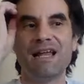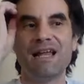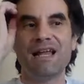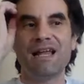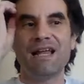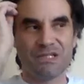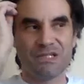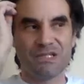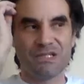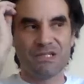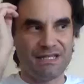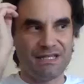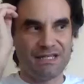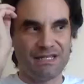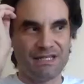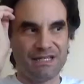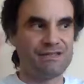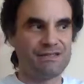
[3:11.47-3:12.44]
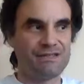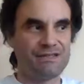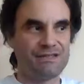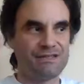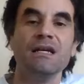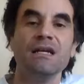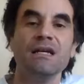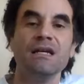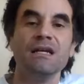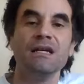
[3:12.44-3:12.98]
is what brings me to this,
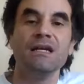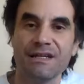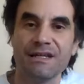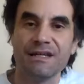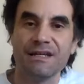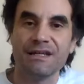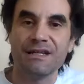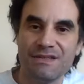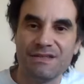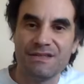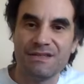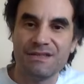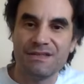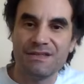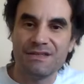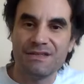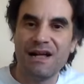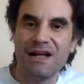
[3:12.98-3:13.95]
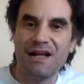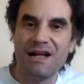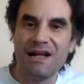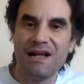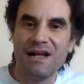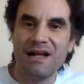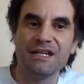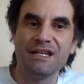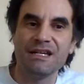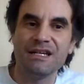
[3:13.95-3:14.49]
because as a
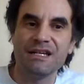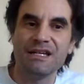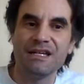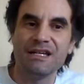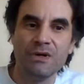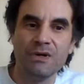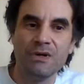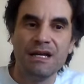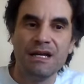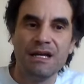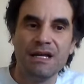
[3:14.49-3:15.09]
policy issue,